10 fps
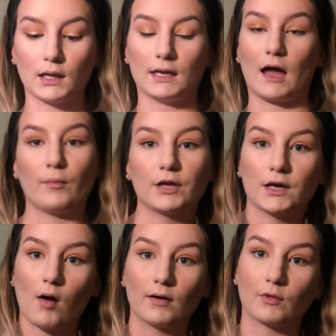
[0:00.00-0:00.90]
Now I'm going to
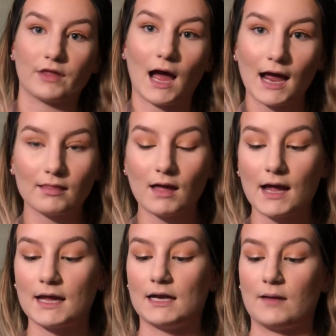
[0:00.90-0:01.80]
go in with a
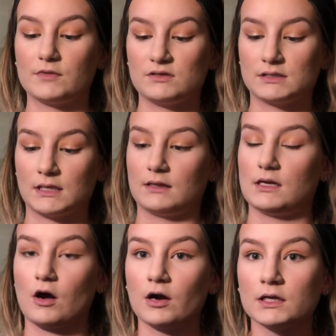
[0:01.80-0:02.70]
highlight, and I'm using
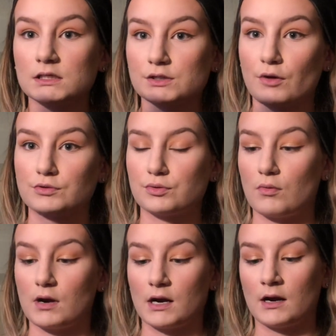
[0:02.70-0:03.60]
the Artist
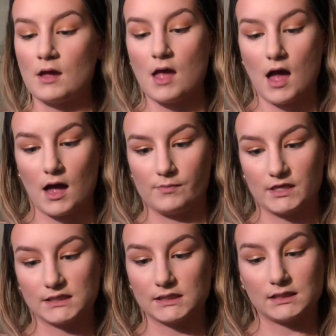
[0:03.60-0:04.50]
Couture.
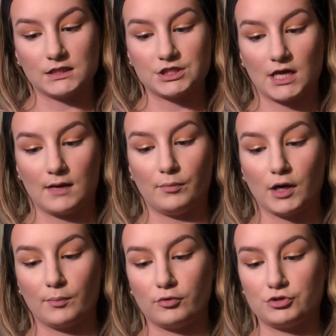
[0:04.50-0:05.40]
This is in the shade
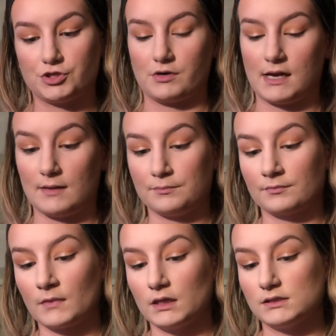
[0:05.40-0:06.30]
Purple Dream.
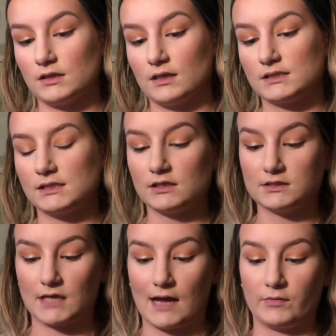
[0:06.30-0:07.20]
So this is their
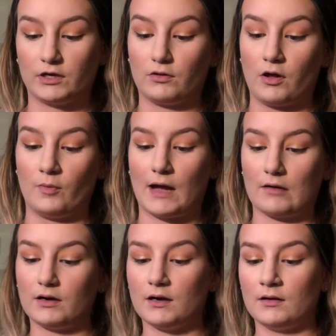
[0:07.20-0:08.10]
Diamond Glow
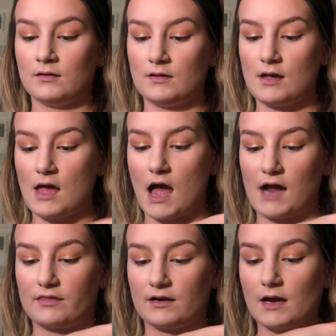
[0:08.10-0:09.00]
Powder.
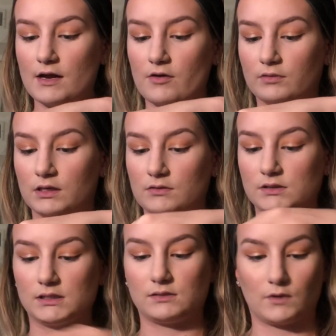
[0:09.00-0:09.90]
I think I only
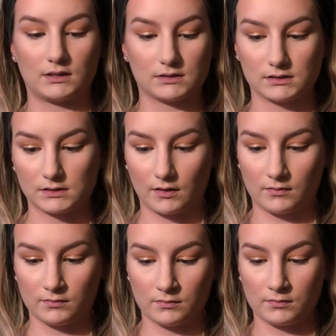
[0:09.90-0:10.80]
used this once,
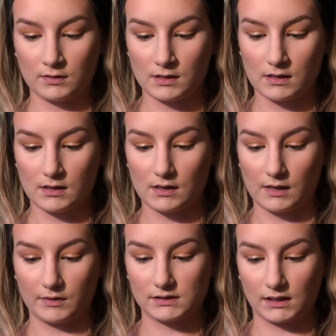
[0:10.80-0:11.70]
so
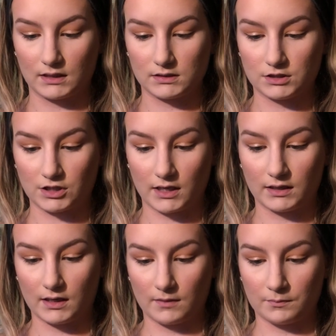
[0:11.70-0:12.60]
I'm excited to try it
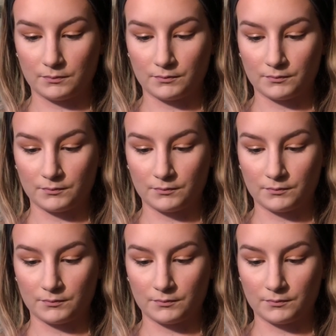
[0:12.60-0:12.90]
again.